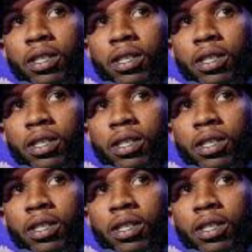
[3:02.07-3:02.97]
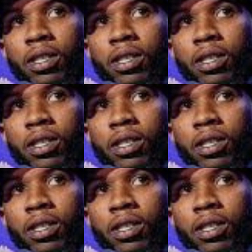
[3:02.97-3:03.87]

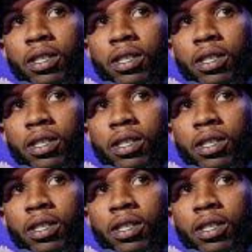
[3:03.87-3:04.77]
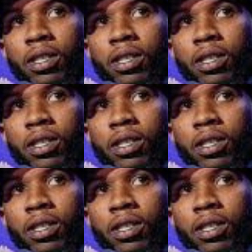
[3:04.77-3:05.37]
(no lip movement)